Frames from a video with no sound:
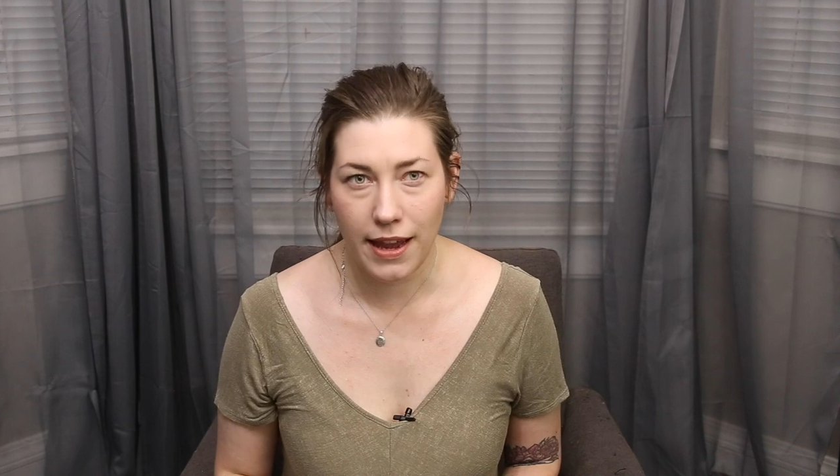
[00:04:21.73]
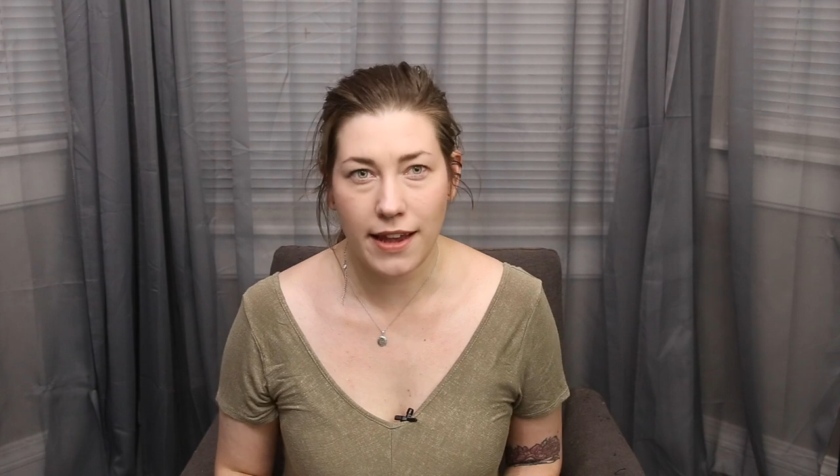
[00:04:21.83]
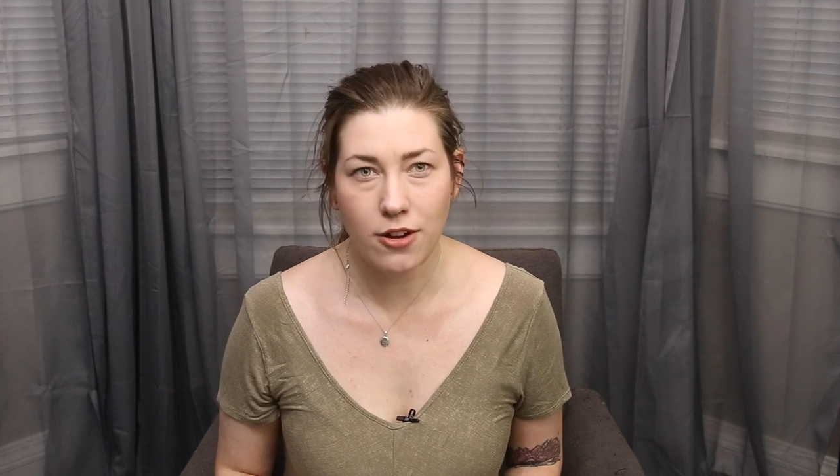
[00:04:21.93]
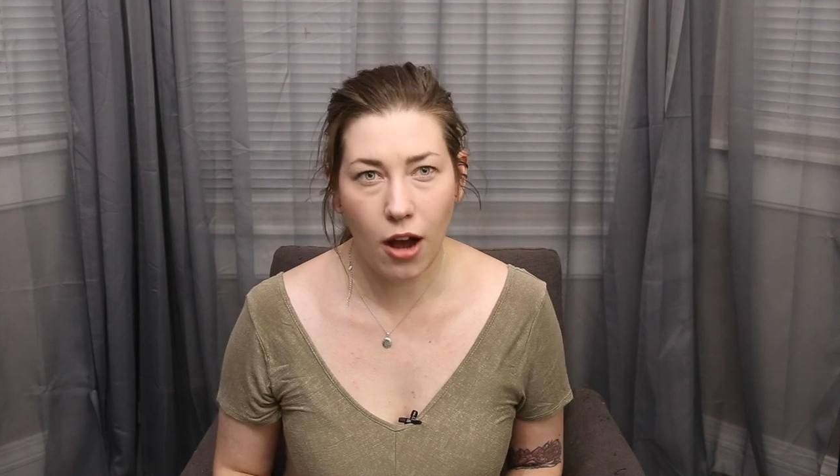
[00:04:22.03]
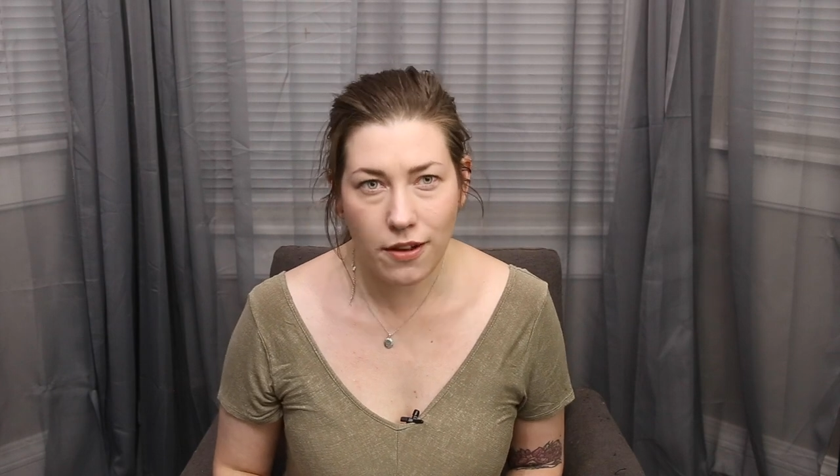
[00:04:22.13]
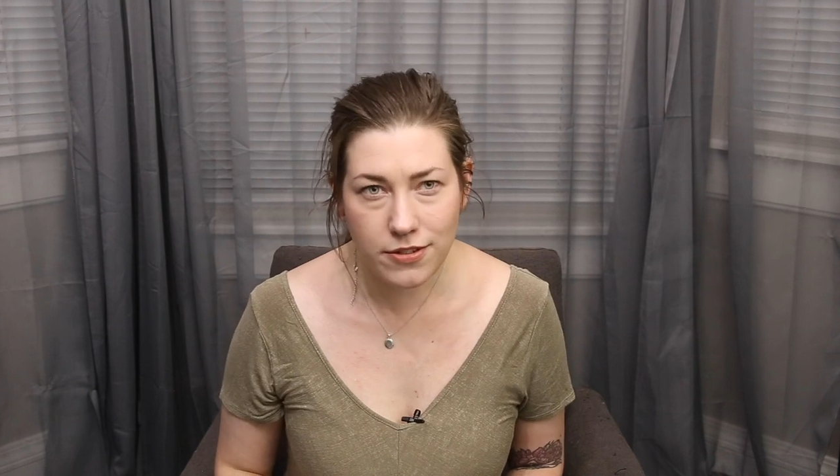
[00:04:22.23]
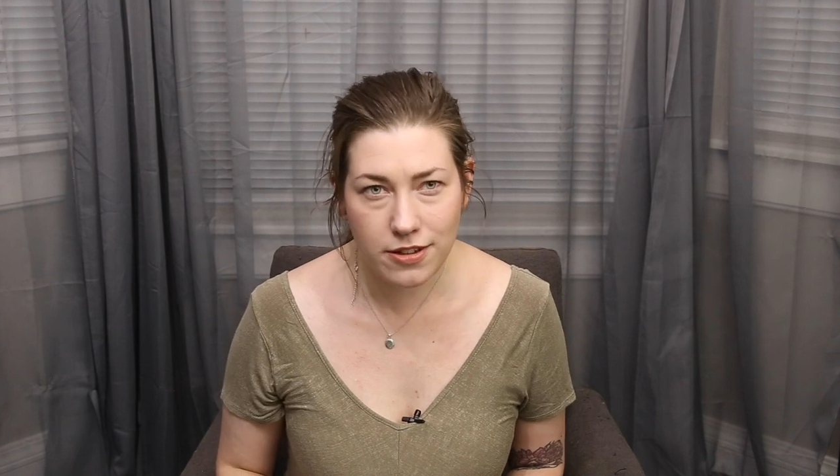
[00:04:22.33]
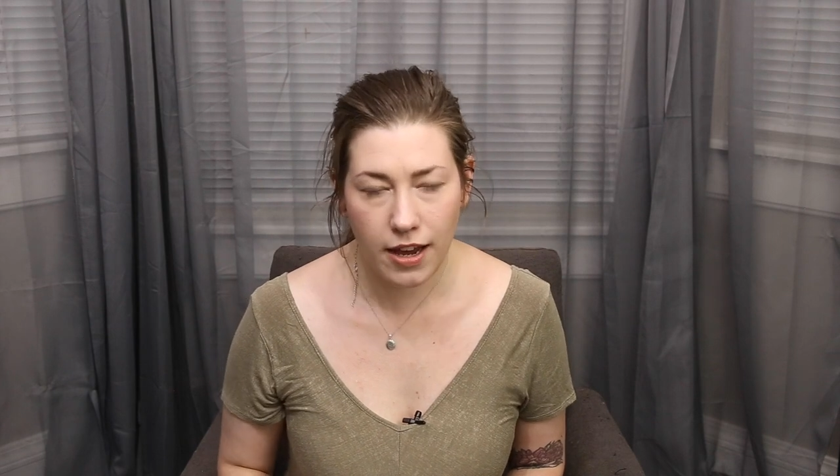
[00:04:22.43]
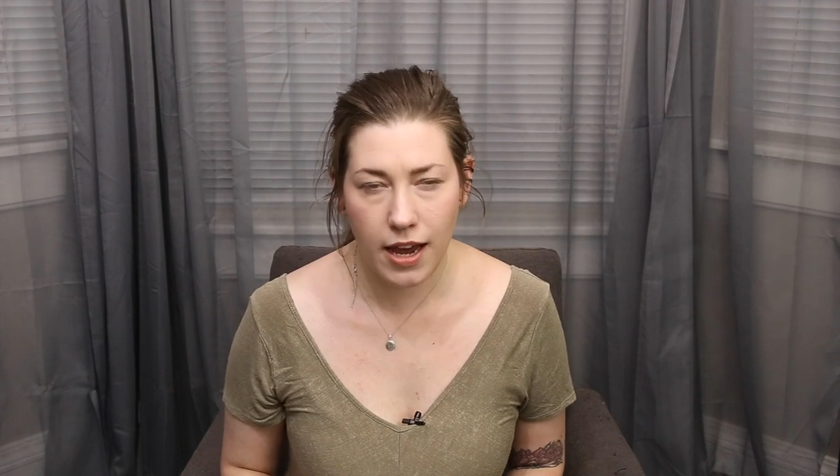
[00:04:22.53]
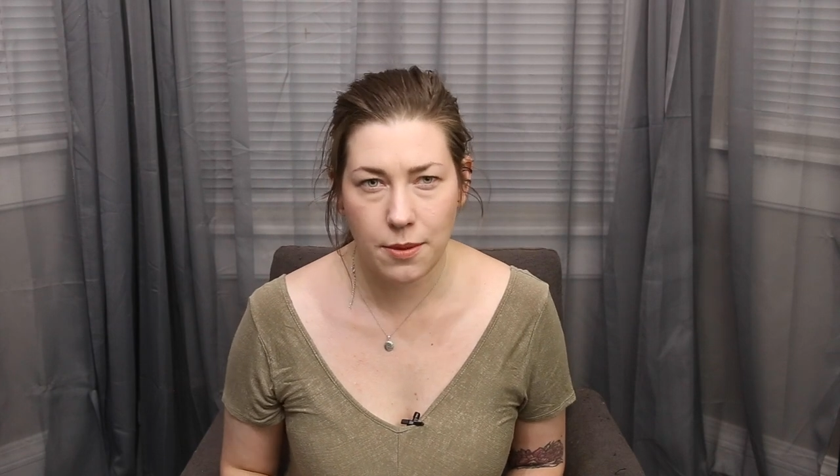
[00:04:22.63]
and
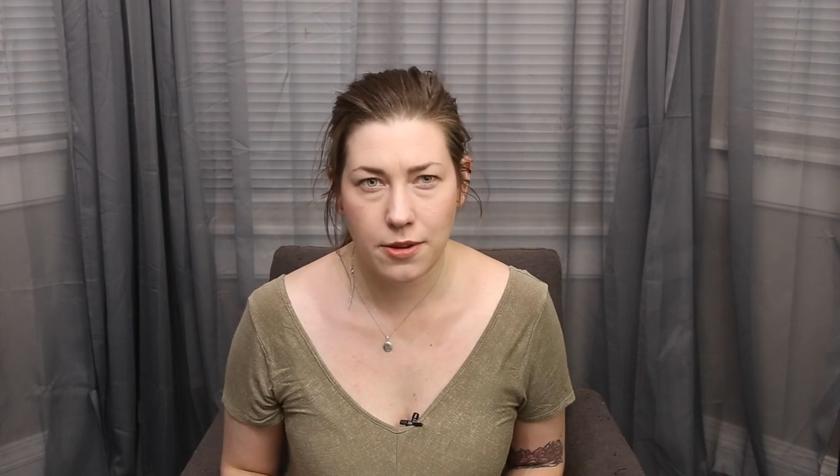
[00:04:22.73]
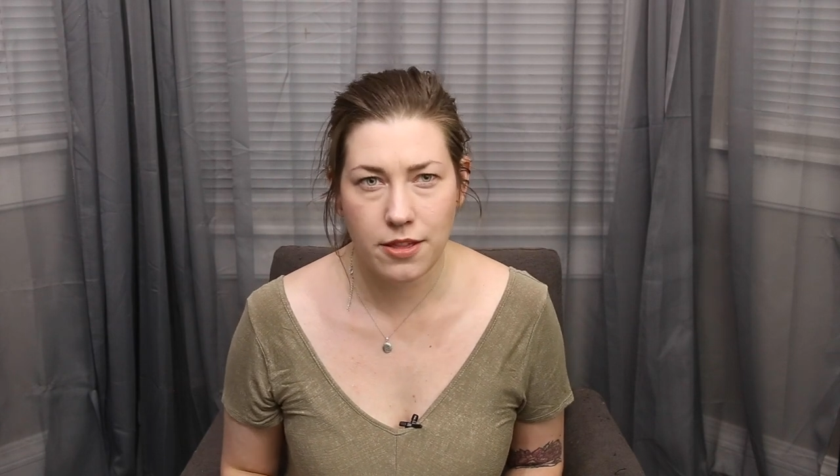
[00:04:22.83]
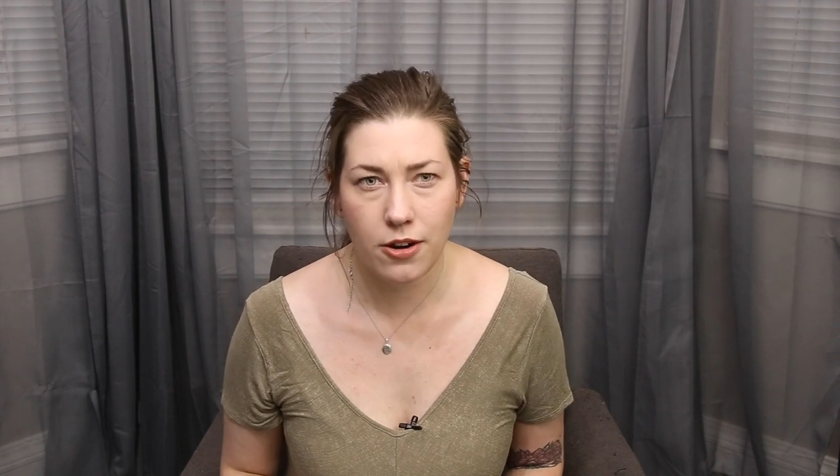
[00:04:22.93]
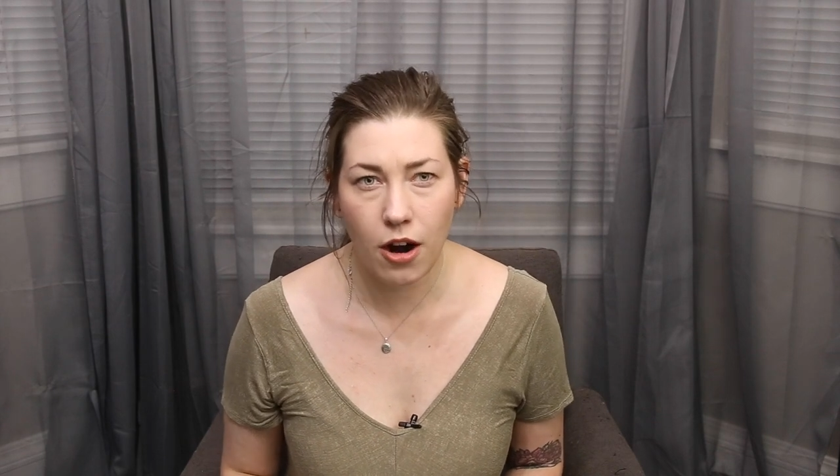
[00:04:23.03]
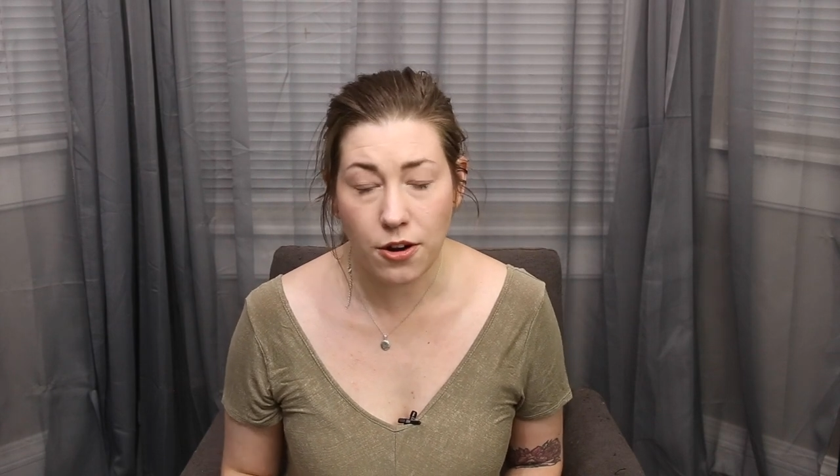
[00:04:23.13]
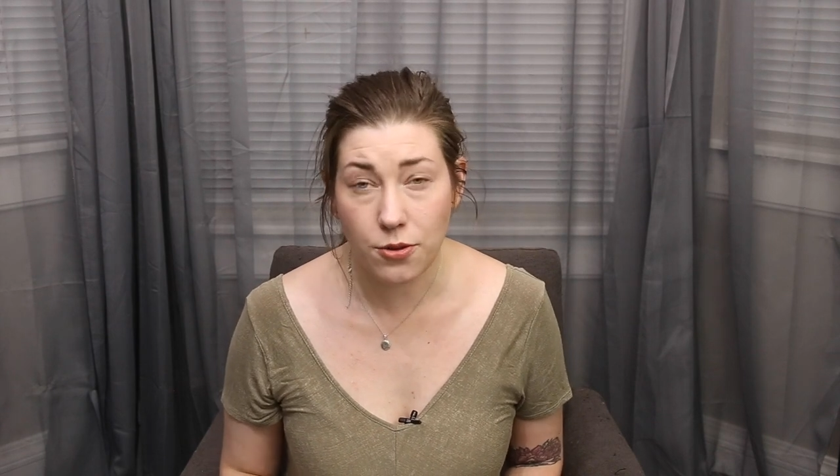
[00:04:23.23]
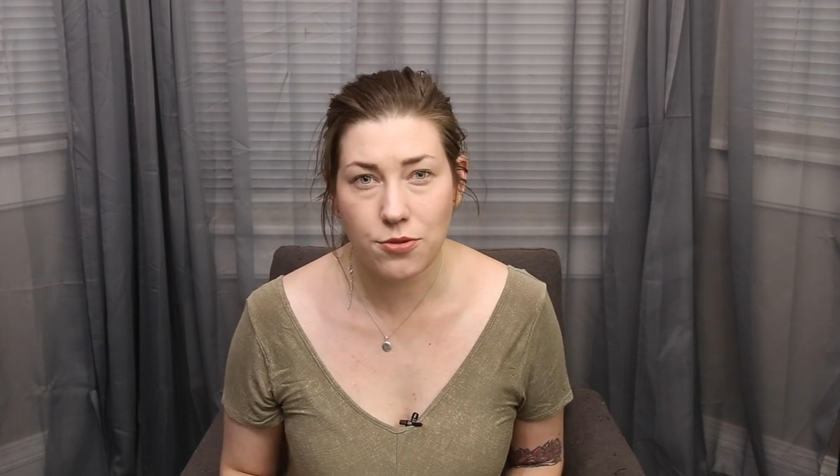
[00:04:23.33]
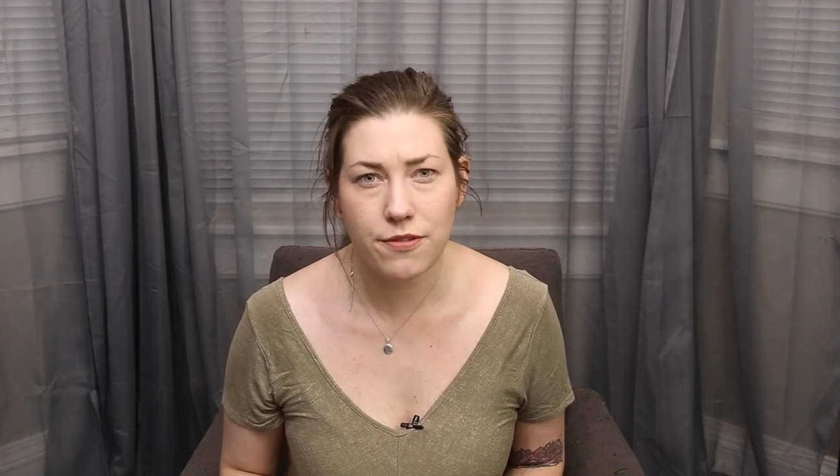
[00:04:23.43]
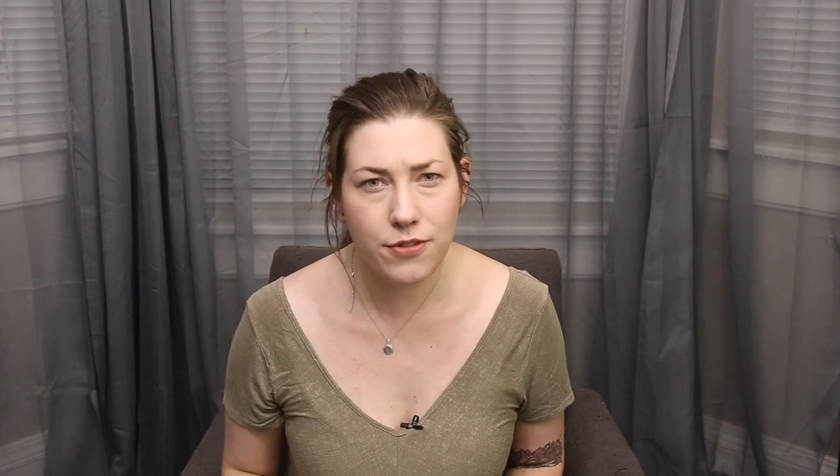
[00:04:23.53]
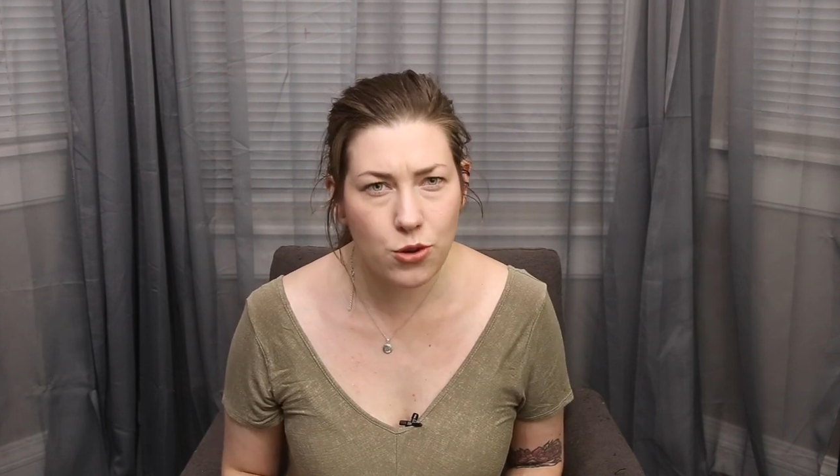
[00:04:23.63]
oftentimes there are
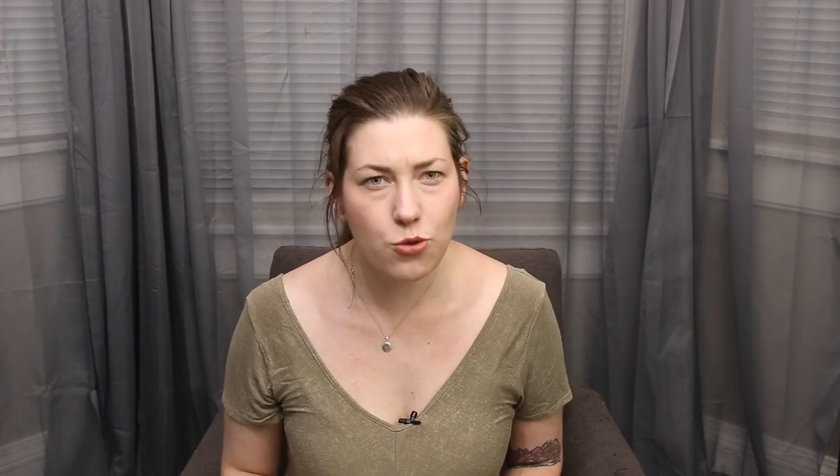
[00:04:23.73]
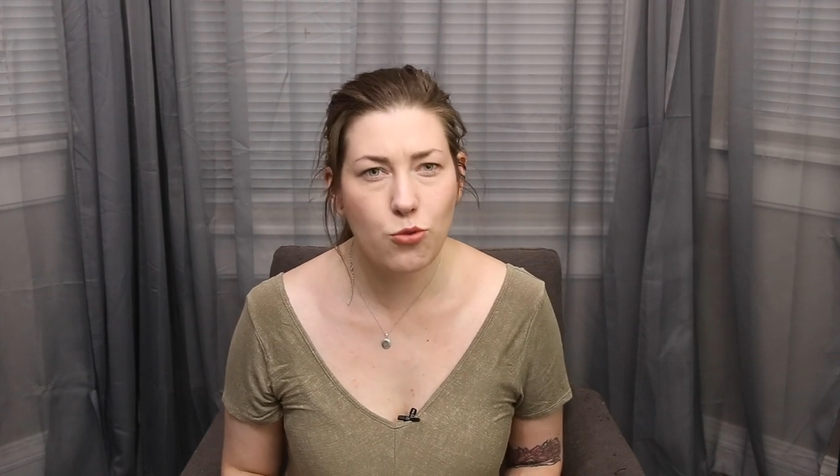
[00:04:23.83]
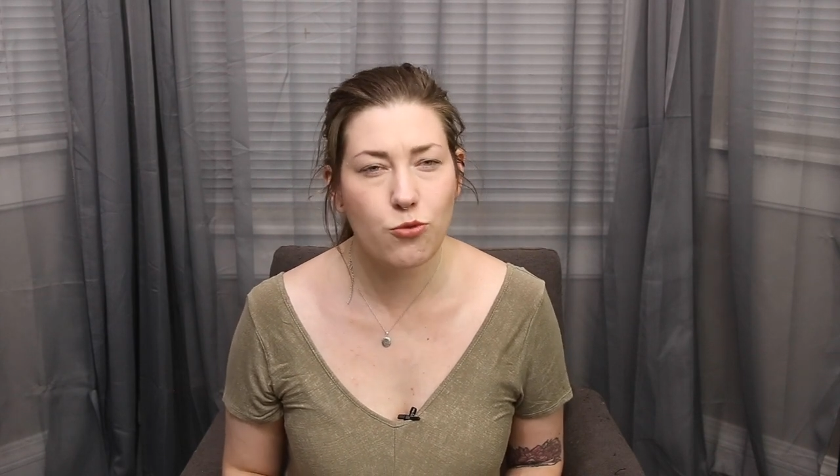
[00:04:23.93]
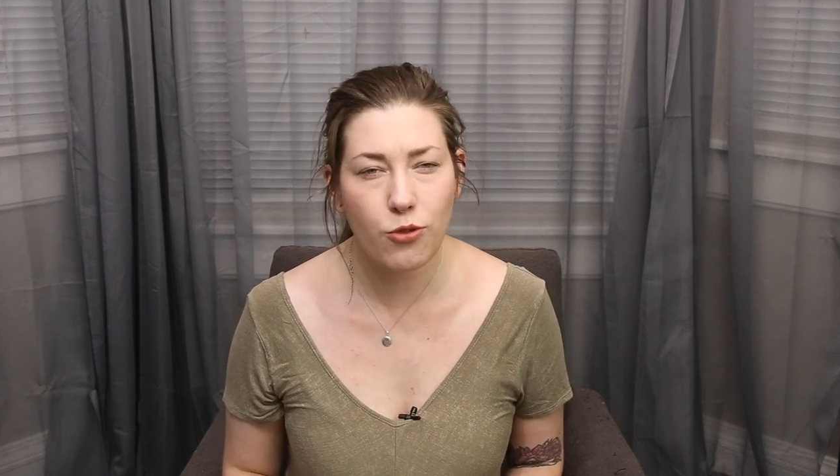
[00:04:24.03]
those few